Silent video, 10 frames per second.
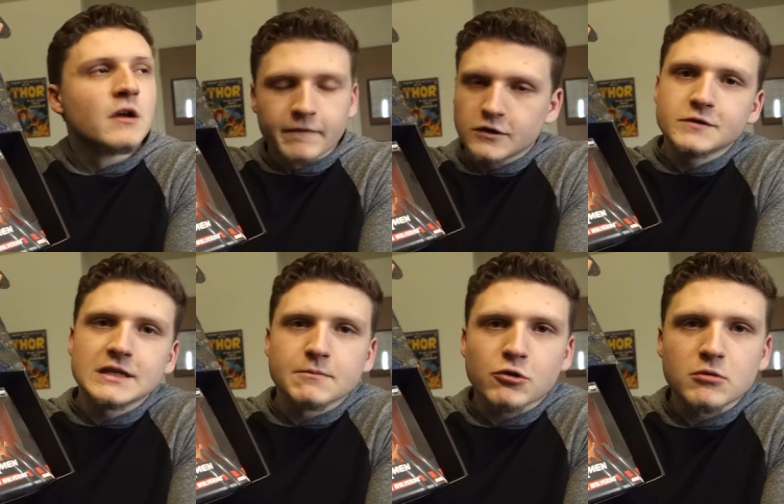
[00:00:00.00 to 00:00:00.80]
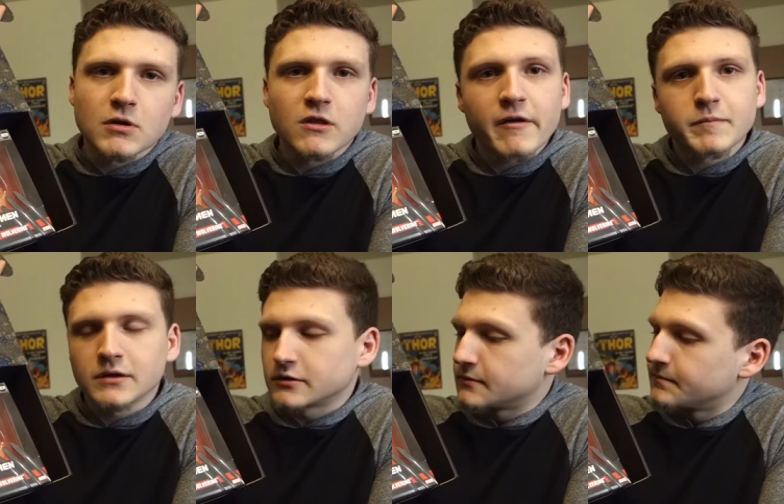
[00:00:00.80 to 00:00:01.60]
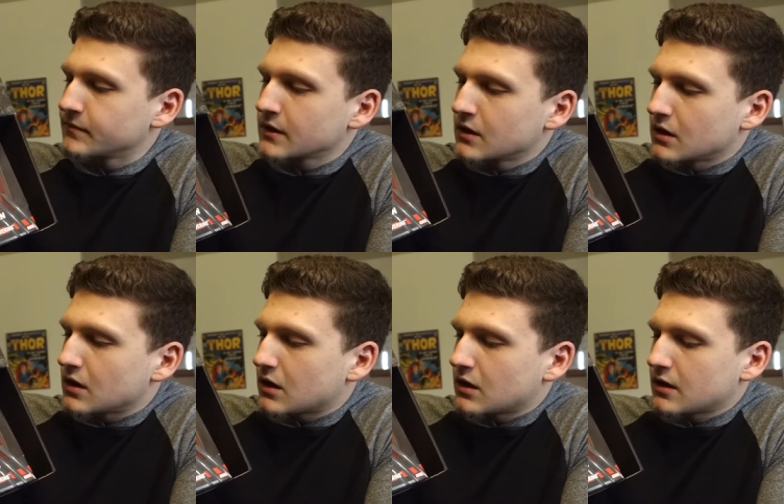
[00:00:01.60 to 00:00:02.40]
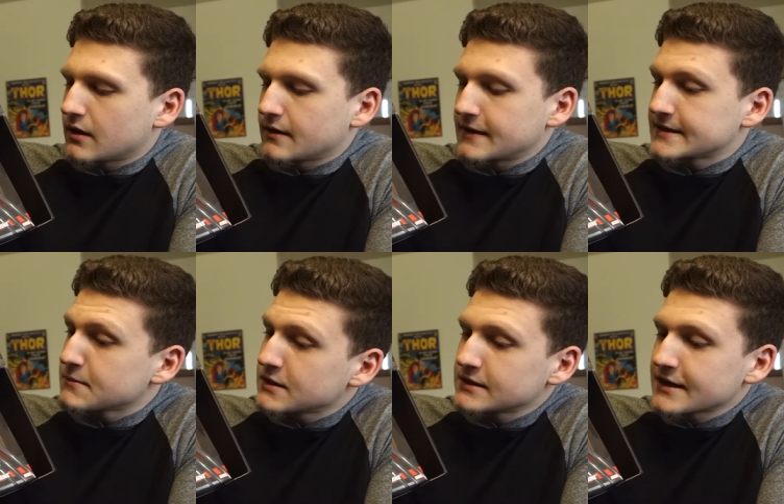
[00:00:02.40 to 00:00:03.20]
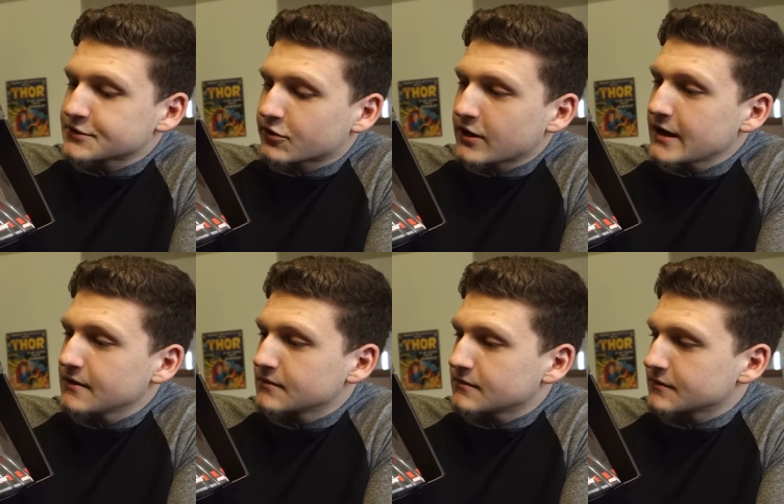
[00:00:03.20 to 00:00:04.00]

For using the promo Love Bundle, they sent me an extra crate,